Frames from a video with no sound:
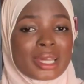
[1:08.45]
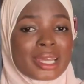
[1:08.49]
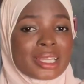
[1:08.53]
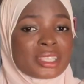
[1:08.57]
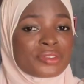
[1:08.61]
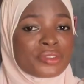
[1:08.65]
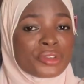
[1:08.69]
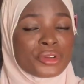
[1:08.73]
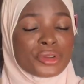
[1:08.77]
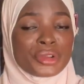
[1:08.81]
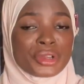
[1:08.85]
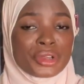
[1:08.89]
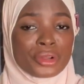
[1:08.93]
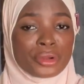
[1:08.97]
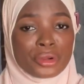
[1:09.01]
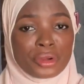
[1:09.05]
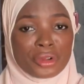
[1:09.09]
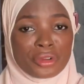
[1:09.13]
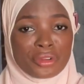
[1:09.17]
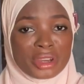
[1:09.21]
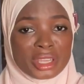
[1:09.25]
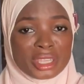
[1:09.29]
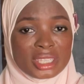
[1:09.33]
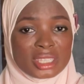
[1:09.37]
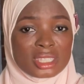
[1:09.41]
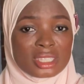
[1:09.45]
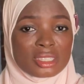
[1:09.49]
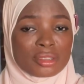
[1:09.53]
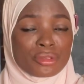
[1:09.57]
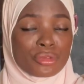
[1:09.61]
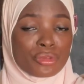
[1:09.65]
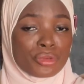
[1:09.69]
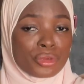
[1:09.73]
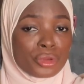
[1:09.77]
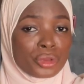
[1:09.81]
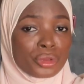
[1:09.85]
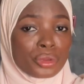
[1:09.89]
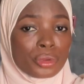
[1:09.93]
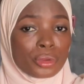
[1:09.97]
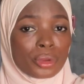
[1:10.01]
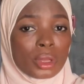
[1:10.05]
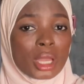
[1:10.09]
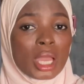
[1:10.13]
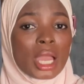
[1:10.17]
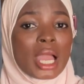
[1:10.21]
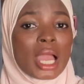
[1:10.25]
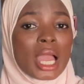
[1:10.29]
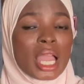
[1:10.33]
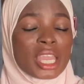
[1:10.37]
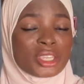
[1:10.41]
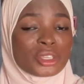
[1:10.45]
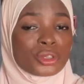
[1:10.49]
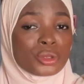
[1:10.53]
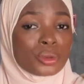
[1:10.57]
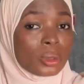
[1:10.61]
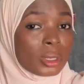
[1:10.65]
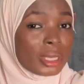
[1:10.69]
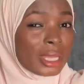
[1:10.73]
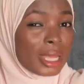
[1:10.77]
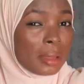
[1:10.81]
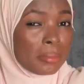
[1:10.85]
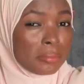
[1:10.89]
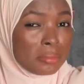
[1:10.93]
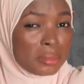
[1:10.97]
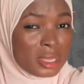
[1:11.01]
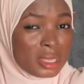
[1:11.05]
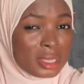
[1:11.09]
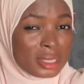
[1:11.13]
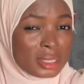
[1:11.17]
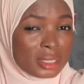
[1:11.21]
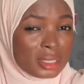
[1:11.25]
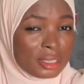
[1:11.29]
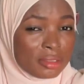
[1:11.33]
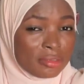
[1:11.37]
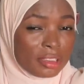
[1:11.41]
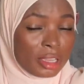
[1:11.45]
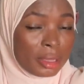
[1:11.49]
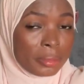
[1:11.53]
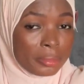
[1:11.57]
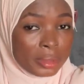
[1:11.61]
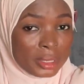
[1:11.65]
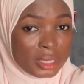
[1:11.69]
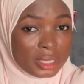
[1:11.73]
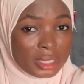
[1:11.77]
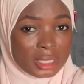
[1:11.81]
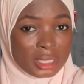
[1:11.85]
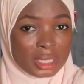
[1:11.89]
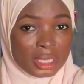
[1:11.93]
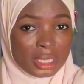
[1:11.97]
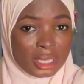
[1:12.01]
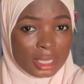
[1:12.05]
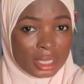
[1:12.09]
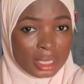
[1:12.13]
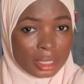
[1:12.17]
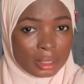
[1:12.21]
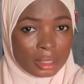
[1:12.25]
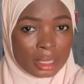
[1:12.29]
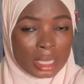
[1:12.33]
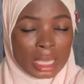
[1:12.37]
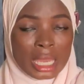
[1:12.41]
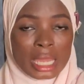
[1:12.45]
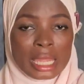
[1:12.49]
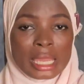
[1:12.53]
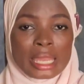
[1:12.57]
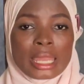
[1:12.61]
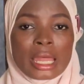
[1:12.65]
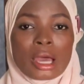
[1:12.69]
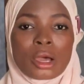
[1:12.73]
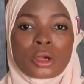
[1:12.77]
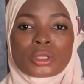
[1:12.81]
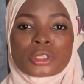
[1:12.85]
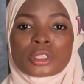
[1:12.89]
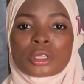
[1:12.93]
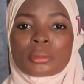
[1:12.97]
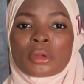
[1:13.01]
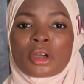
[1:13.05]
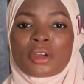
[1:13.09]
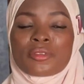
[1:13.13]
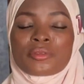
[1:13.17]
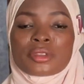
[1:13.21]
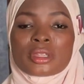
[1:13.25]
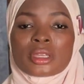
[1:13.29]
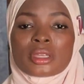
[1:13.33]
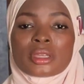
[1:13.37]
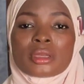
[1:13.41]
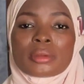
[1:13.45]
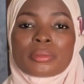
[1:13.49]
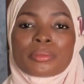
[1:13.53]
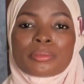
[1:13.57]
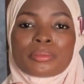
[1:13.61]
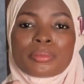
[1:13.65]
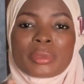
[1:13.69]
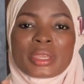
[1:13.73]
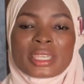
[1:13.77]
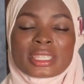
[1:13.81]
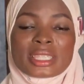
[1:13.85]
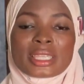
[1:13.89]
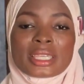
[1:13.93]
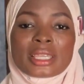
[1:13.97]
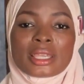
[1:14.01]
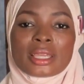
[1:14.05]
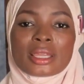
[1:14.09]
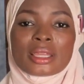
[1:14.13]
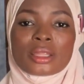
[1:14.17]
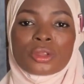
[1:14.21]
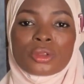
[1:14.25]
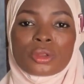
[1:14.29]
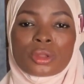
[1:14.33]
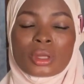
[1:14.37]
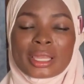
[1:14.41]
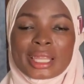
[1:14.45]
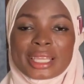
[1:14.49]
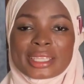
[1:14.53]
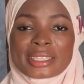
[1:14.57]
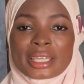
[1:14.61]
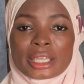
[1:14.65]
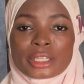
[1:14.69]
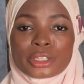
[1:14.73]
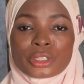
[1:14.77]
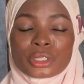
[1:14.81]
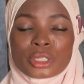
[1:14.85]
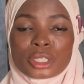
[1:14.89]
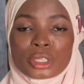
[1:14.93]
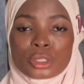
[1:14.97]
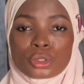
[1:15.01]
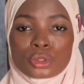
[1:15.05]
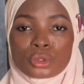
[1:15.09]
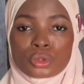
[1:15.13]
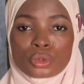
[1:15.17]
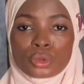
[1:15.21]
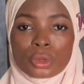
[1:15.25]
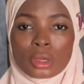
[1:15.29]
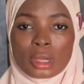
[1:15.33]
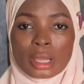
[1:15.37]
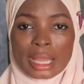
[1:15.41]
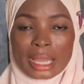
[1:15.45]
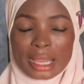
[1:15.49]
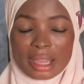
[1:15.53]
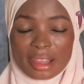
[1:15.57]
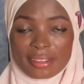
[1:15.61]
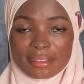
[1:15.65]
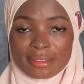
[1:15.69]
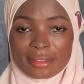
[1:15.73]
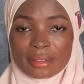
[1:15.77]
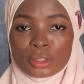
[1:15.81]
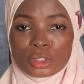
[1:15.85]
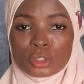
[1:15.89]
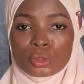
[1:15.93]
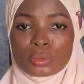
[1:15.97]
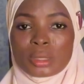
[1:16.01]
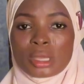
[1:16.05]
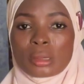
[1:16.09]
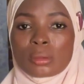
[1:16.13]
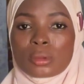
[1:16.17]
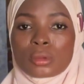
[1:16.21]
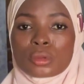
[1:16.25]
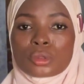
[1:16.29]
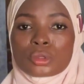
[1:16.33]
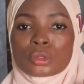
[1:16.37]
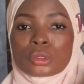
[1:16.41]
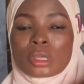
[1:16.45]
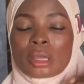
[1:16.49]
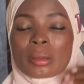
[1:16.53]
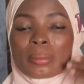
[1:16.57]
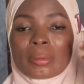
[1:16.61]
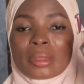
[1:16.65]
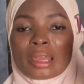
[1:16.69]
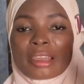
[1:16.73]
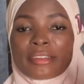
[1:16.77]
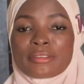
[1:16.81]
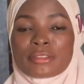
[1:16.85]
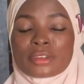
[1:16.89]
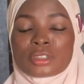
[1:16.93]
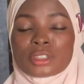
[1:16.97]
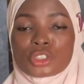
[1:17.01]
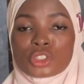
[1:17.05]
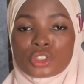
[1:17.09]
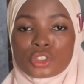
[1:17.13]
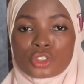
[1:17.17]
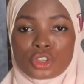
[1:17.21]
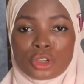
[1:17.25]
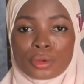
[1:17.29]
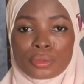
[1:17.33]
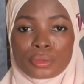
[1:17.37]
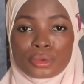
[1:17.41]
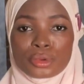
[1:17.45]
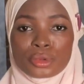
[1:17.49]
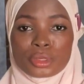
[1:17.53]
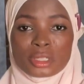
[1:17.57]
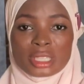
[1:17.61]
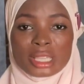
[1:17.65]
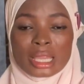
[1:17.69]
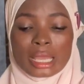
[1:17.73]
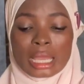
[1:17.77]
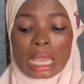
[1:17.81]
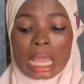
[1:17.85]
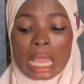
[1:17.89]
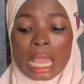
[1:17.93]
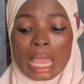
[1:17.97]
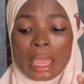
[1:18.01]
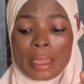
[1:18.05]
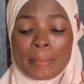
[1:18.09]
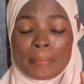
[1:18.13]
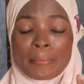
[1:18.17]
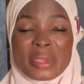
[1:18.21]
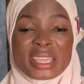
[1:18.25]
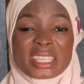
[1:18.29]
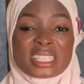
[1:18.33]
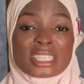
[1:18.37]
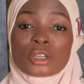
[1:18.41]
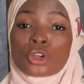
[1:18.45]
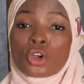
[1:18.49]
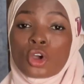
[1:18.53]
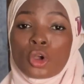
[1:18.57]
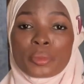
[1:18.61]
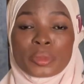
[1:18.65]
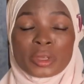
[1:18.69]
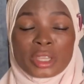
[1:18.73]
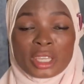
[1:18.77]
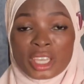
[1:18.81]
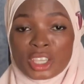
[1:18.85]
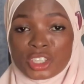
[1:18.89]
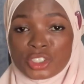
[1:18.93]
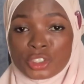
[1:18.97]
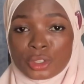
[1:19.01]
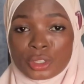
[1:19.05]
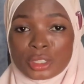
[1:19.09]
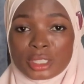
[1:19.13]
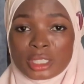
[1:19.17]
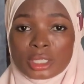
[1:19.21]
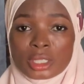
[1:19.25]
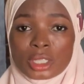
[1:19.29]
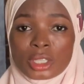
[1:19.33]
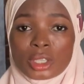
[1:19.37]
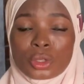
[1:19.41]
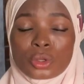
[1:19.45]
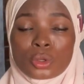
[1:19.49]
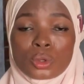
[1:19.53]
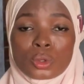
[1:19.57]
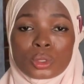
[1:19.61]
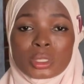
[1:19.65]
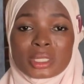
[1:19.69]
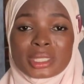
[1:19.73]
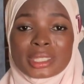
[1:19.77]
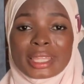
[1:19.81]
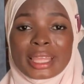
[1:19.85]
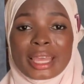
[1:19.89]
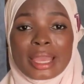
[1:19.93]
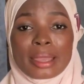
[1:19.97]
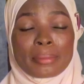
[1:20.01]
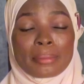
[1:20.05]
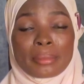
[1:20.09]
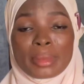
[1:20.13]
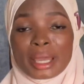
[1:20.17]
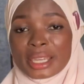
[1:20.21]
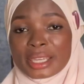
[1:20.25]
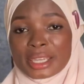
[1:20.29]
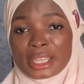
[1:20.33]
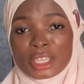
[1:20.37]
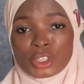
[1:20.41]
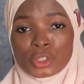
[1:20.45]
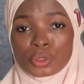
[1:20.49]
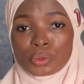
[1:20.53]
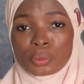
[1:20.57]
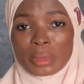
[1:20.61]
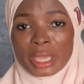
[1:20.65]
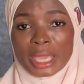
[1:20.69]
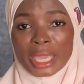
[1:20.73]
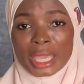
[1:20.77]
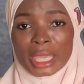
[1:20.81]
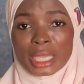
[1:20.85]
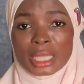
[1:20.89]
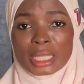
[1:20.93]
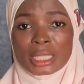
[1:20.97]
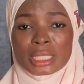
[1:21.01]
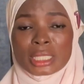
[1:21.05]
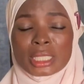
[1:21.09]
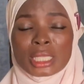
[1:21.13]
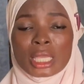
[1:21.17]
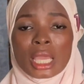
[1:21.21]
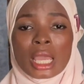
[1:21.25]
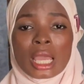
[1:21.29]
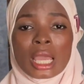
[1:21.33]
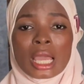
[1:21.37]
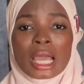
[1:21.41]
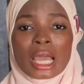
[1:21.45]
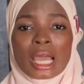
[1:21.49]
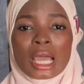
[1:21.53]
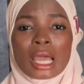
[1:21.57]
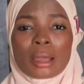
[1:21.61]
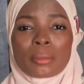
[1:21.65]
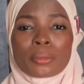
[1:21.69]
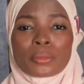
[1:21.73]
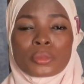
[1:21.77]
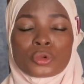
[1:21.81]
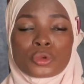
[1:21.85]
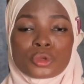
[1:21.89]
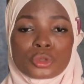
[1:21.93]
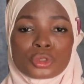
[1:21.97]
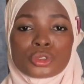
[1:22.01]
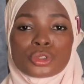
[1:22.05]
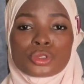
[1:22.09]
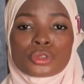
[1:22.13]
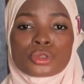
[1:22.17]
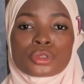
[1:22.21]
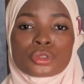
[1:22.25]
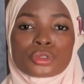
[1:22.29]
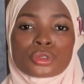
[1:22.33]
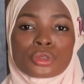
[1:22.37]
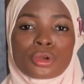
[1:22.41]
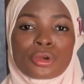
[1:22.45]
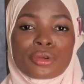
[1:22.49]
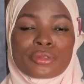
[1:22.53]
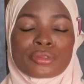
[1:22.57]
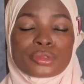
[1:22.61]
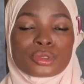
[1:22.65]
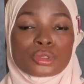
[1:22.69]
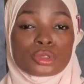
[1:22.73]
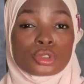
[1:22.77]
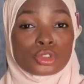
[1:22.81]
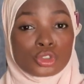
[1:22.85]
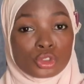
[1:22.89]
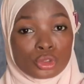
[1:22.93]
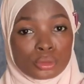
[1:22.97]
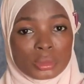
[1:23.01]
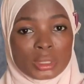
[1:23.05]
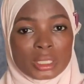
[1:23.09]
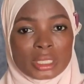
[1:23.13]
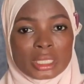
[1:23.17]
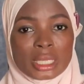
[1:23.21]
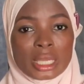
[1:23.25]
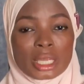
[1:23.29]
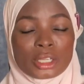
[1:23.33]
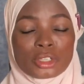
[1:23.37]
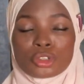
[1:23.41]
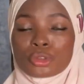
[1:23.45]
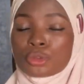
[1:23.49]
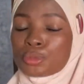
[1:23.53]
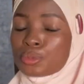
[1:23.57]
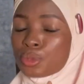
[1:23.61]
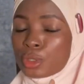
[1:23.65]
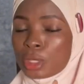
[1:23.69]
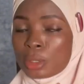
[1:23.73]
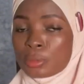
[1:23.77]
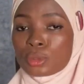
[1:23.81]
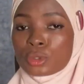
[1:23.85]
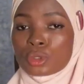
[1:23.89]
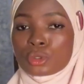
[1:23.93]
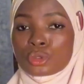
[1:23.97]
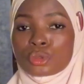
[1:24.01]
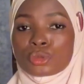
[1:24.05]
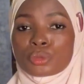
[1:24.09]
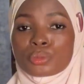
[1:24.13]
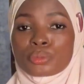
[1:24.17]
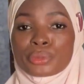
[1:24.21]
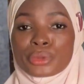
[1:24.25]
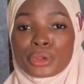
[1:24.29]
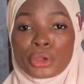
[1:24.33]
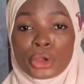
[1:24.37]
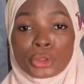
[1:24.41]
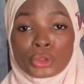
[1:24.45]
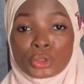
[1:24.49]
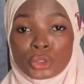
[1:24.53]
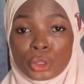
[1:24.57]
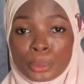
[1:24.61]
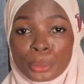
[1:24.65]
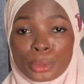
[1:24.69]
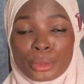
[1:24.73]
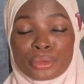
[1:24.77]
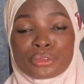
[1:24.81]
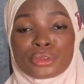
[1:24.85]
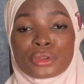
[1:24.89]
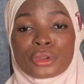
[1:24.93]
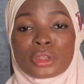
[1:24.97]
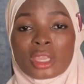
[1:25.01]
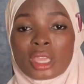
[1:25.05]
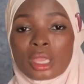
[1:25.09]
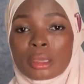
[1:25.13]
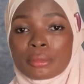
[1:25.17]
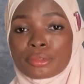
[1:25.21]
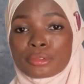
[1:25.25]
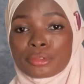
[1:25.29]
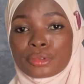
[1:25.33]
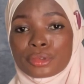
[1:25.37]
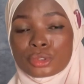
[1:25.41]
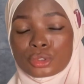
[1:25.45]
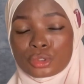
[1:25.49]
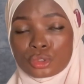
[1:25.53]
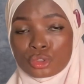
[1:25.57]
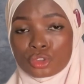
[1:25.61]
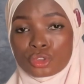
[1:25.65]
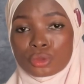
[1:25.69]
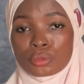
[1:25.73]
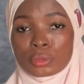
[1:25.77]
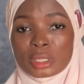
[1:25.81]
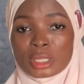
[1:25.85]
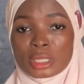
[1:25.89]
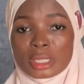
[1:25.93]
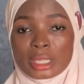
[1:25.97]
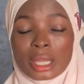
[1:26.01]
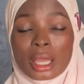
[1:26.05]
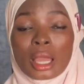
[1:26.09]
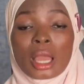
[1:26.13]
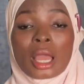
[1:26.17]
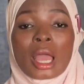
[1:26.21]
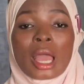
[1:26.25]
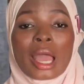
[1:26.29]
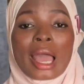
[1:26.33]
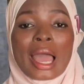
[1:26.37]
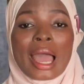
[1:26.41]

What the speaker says: That's foreign currency for you. And you know what that means if you're based here. Now, some of the basic knowledge that you need to have to be able to apply for these job roles are basic communication skills, time management, good use of social media. You'll be able to be on top of your game for social media.